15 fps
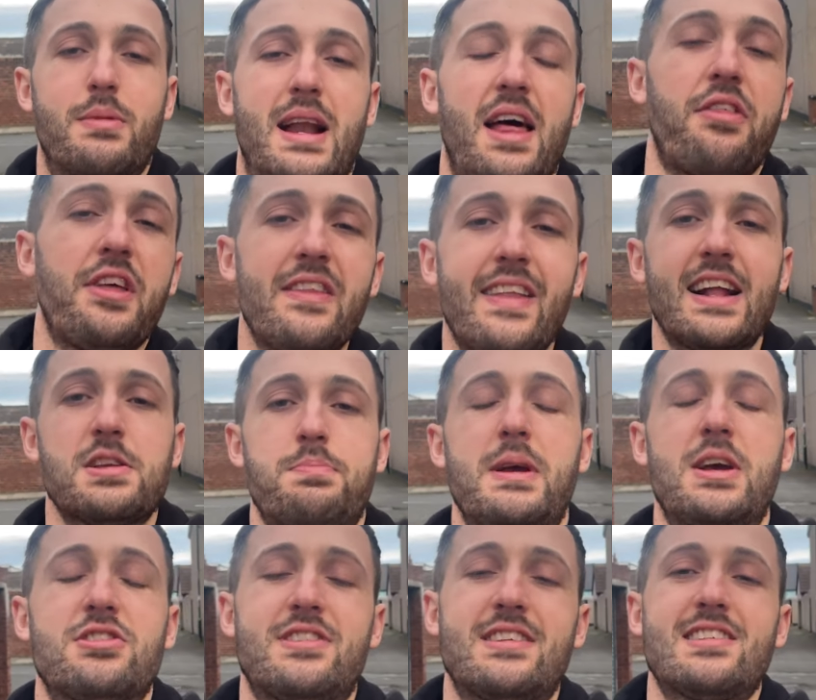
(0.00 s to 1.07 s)
And I think that's
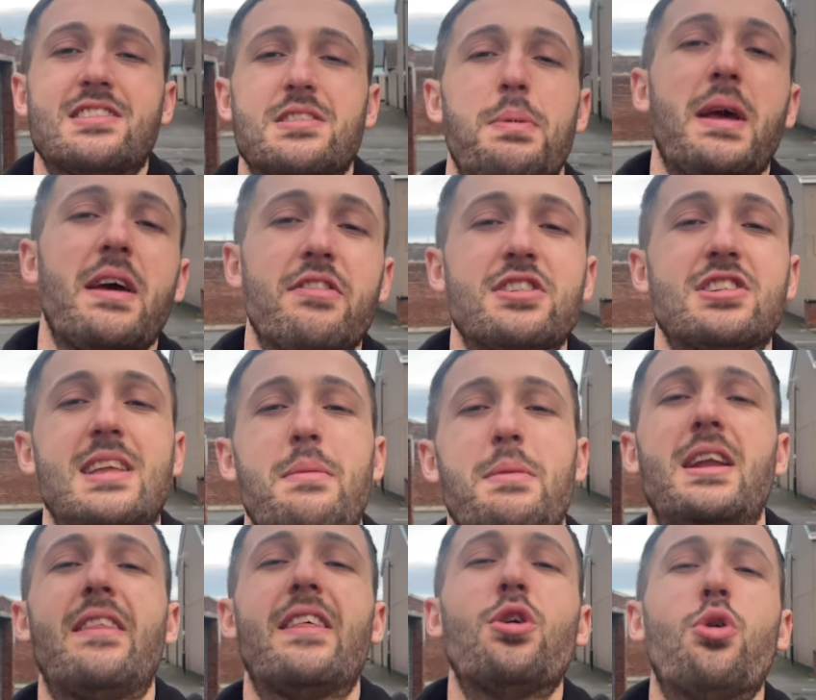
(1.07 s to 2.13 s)
because this is a bit of a step
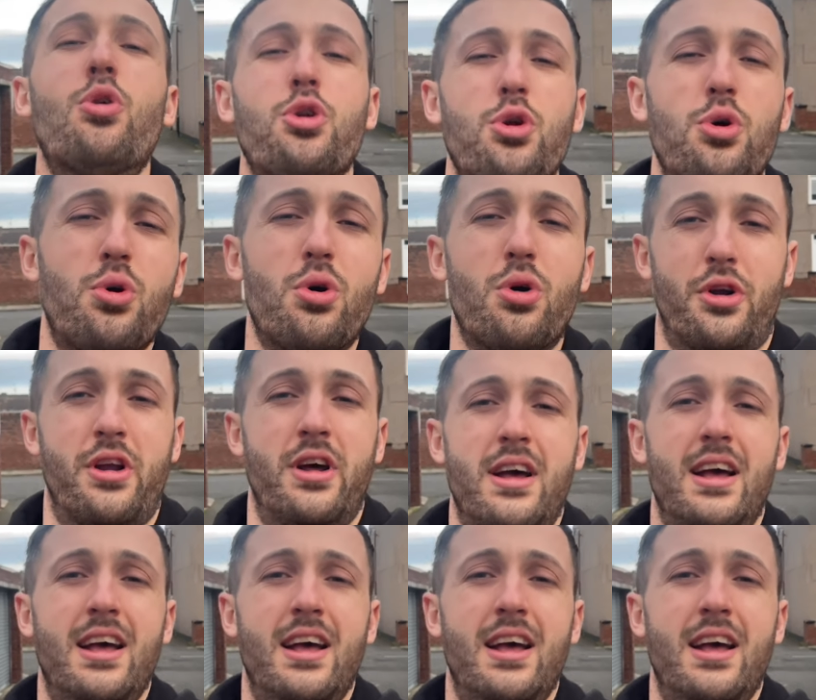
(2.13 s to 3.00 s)
into the unknown.